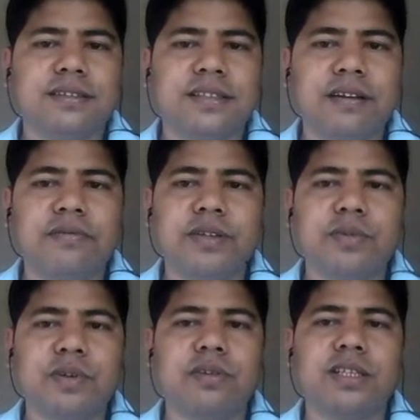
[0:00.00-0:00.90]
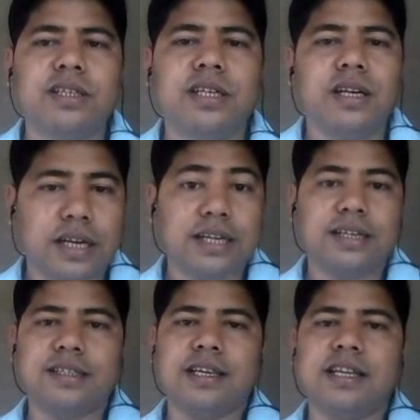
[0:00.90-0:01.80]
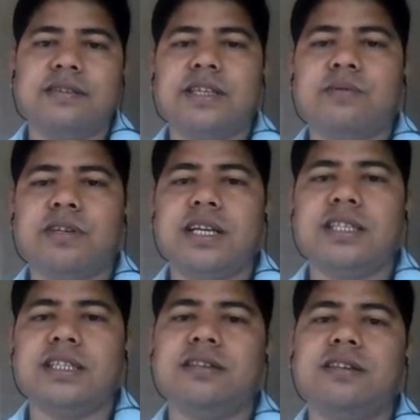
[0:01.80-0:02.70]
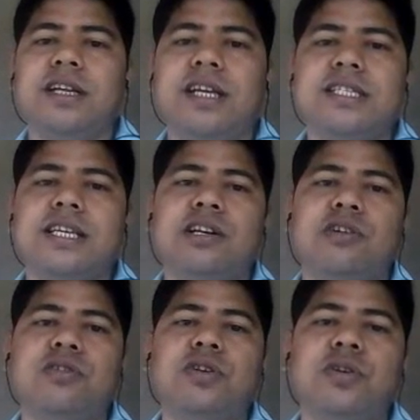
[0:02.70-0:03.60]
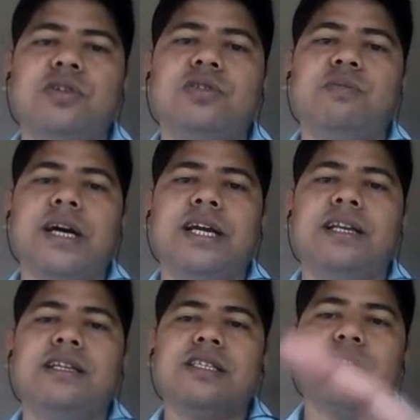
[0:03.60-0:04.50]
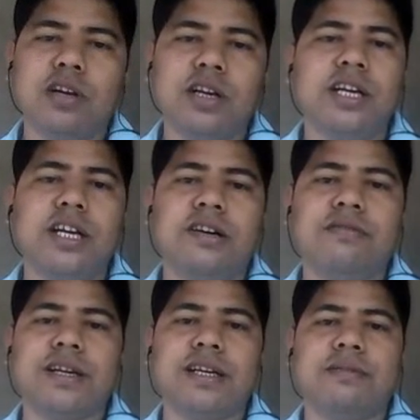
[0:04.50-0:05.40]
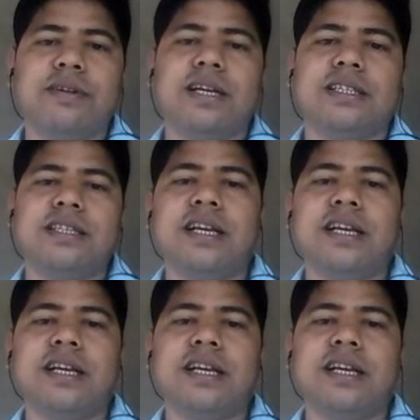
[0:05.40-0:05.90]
self-phase modulation, that self-phase modulation is introduced by this nonlinear refractive index.